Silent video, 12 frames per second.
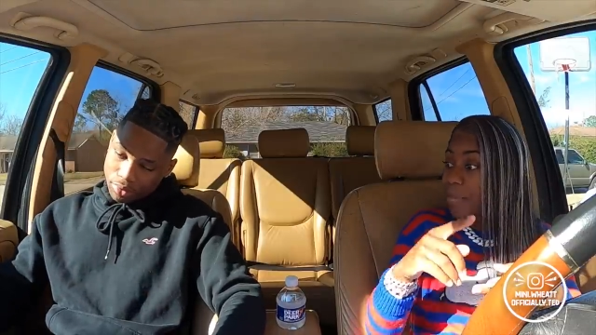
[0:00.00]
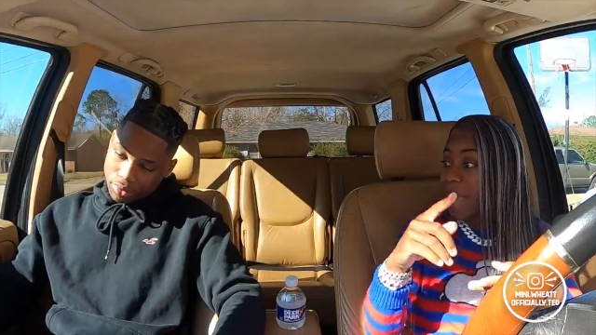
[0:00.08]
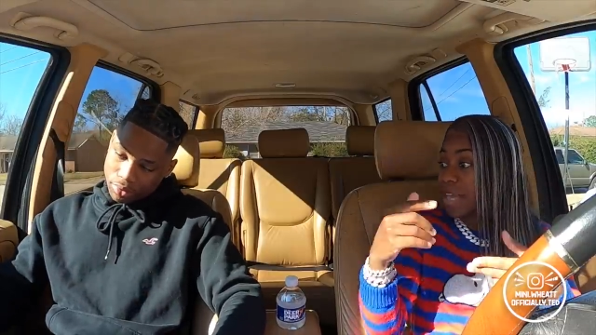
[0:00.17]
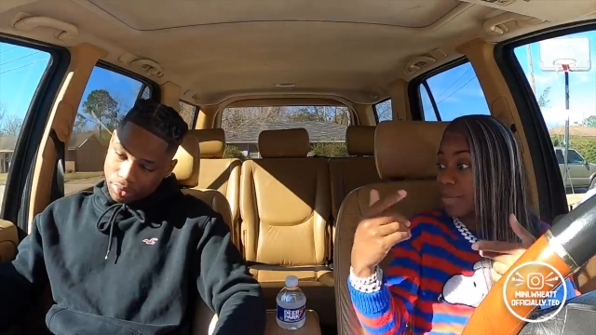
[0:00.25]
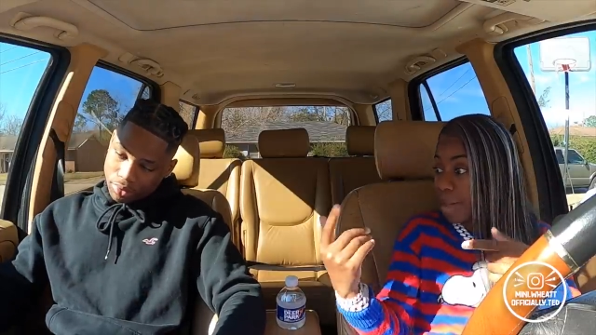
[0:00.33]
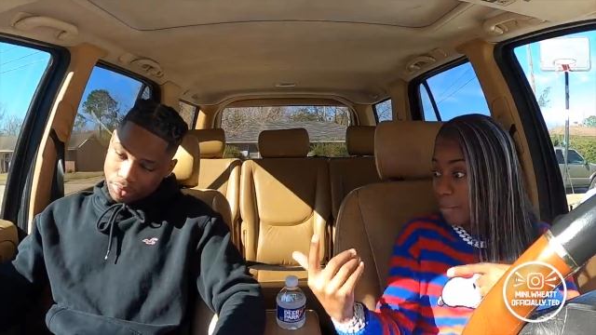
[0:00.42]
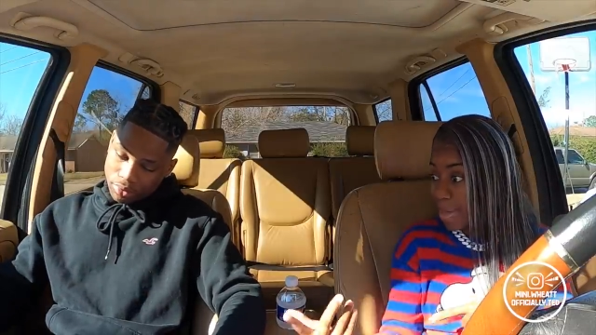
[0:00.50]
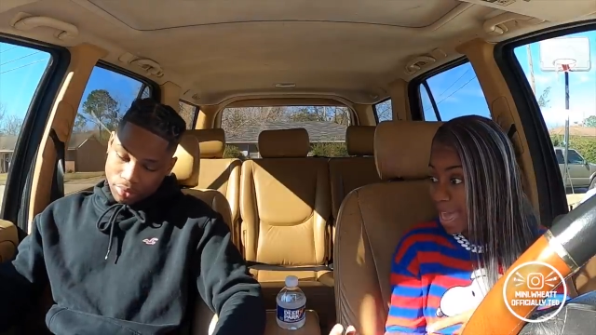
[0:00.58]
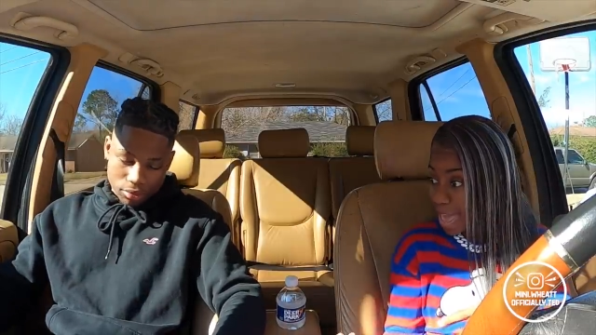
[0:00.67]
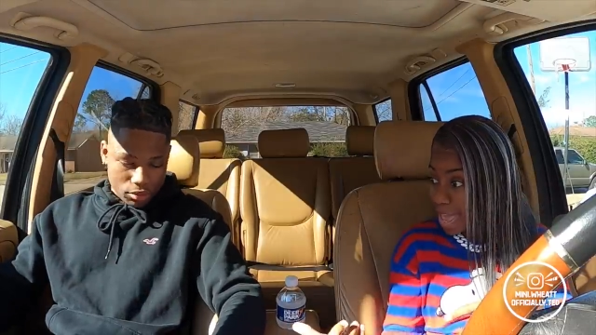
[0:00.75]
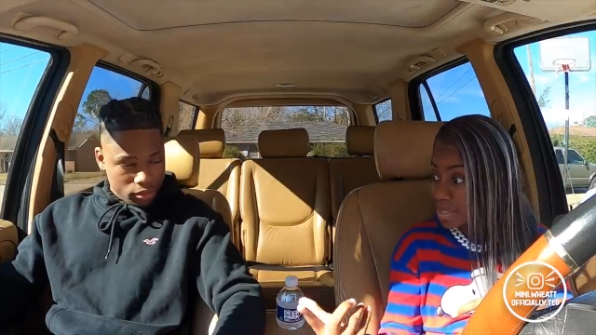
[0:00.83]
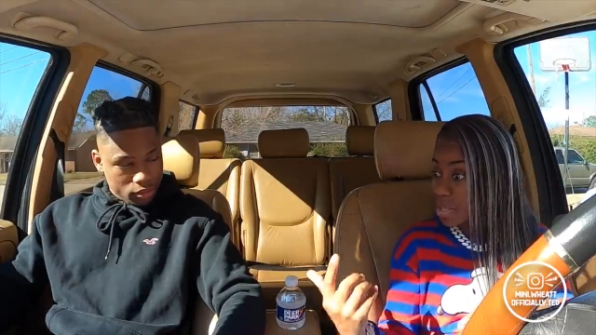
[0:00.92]
Speaker 1: I'm packing my
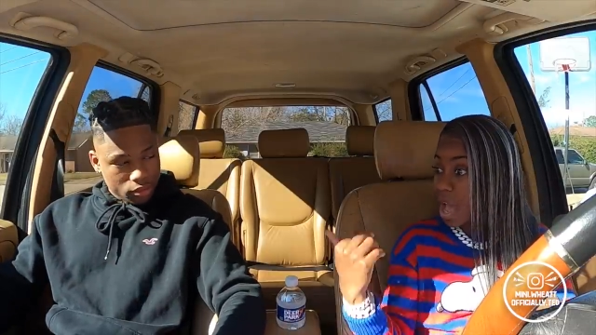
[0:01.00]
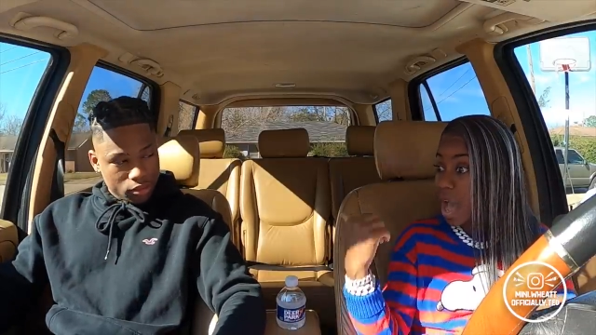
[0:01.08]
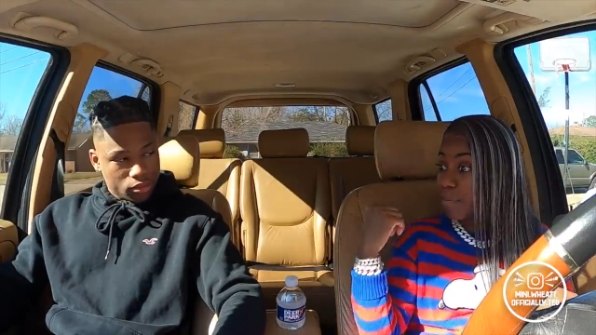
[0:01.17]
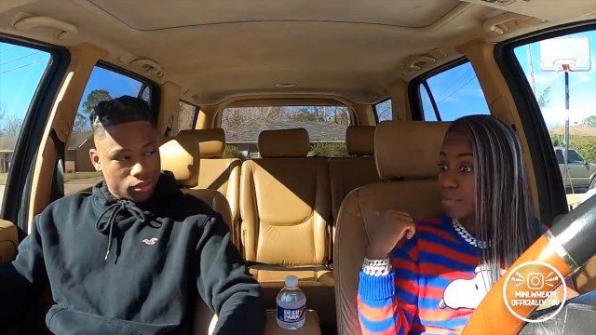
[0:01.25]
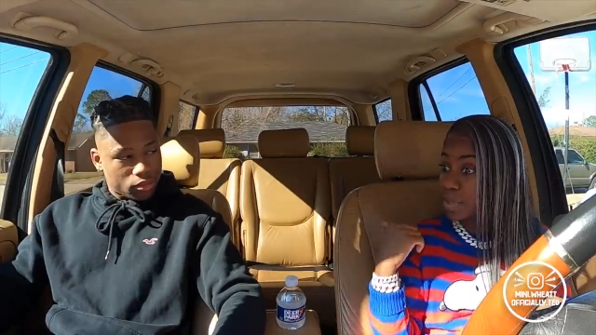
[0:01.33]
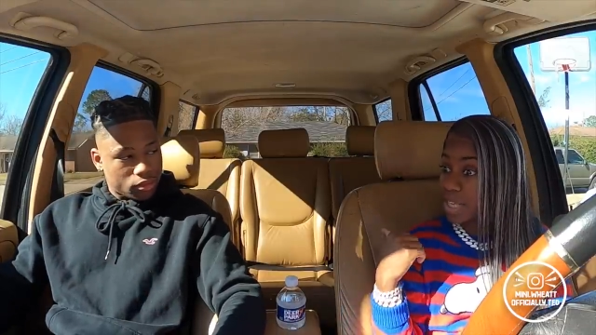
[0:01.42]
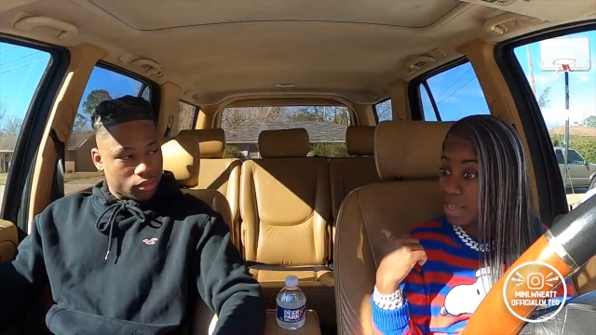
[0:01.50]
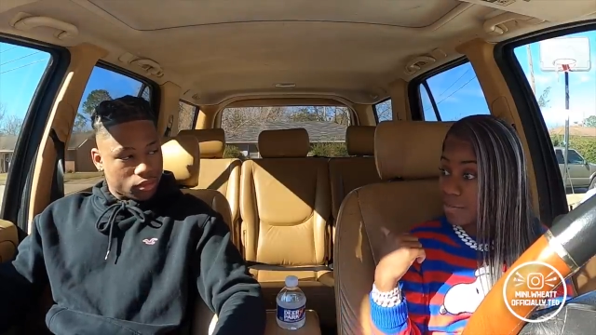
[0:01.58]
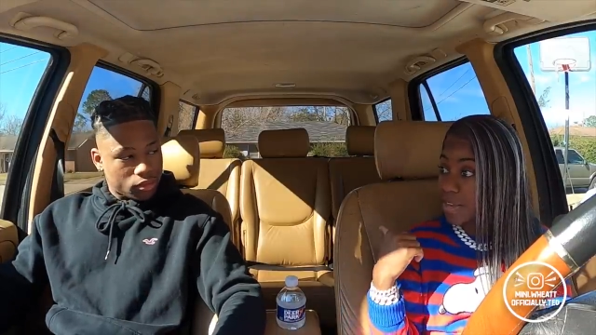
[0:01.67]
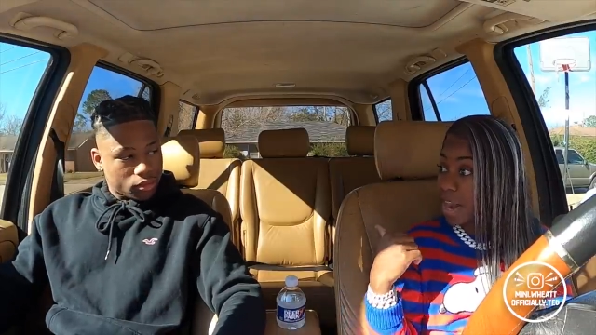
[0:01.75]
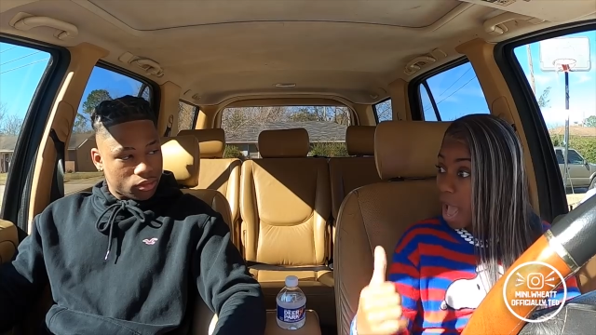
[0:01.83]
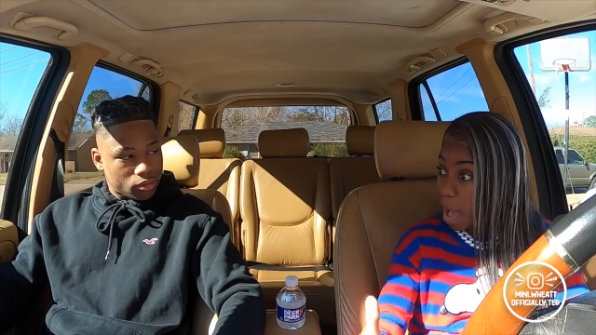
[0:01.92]
bags. I'm
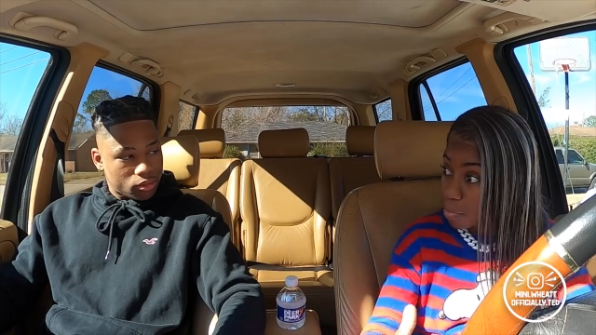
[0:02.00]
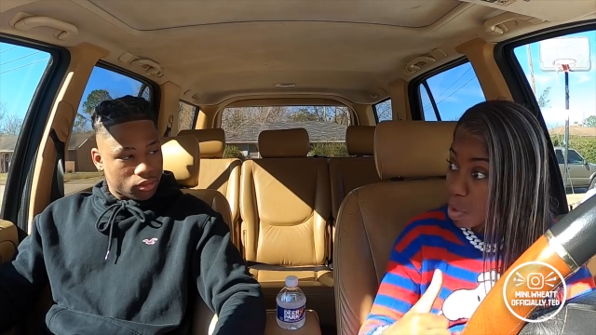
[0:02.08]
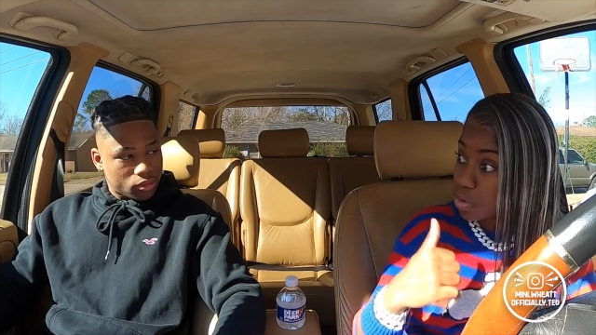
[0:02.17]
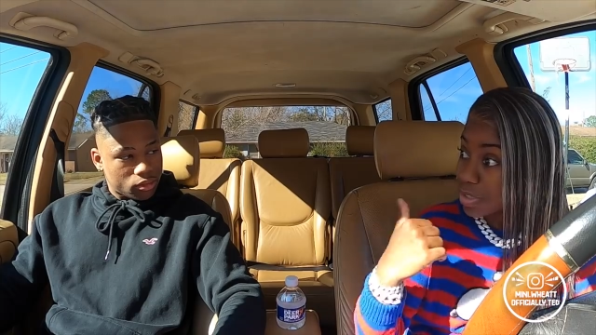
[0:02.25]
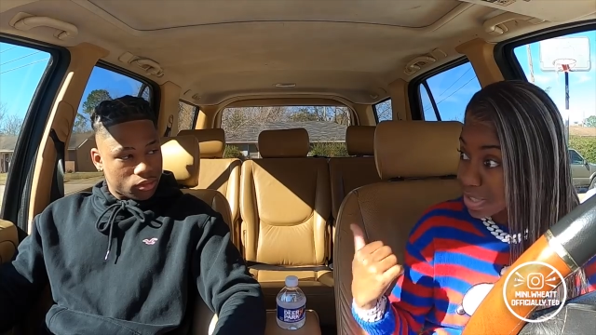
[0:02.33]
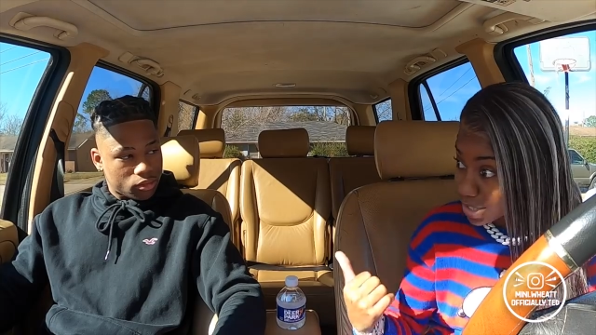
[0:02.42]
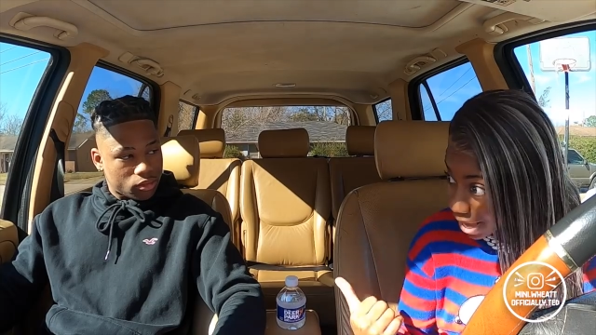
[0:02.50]
leaving. I'm gonna go to